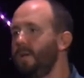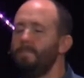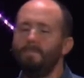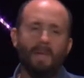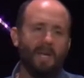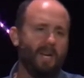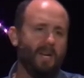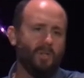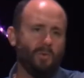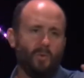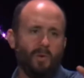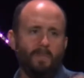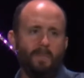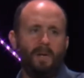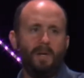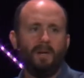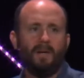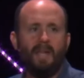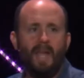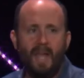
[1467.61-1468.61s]
But here's what a
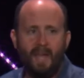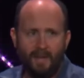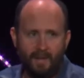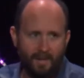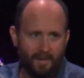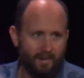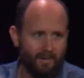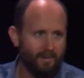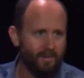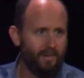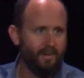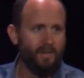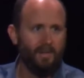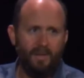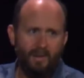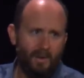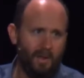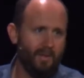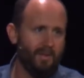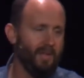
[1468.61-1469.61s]
mirror can't do, and
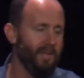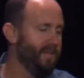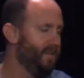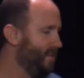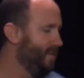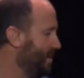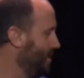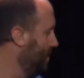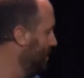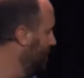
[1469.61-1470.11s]
you know this.